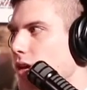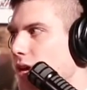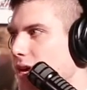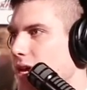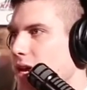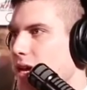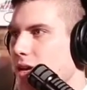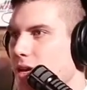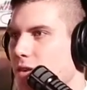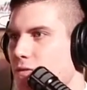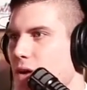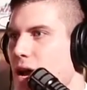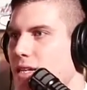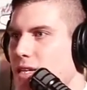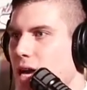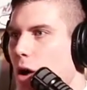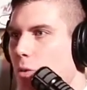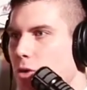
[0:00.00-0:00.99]
And in, uh, in
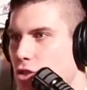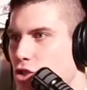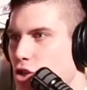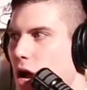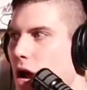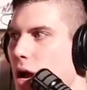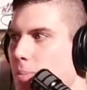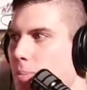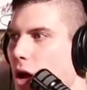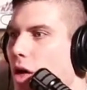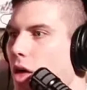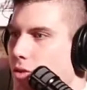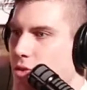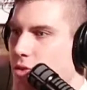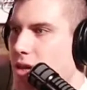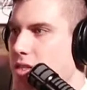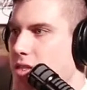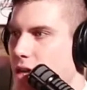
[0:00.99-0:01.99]
fact, I would drop other
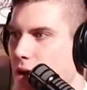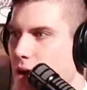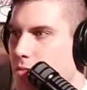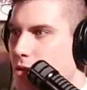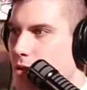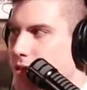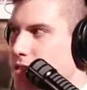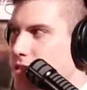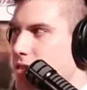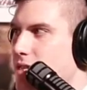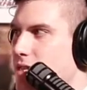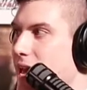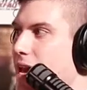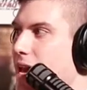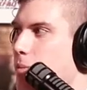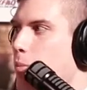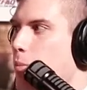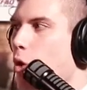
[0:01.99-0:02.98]
things that I'm doing to
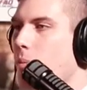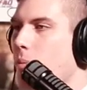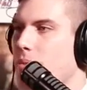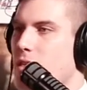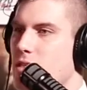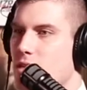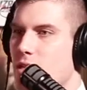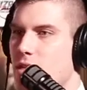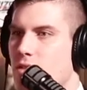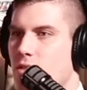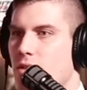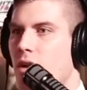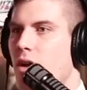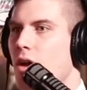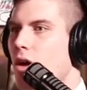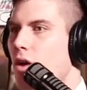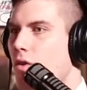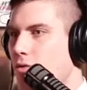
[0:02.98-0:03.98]
take more business
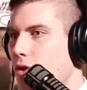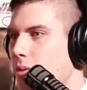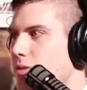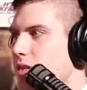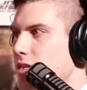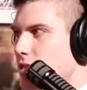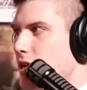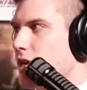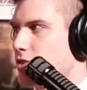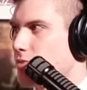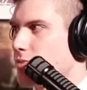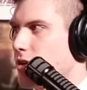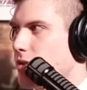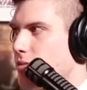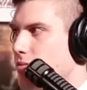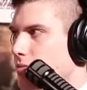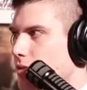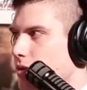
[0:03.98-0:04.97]
from this customer.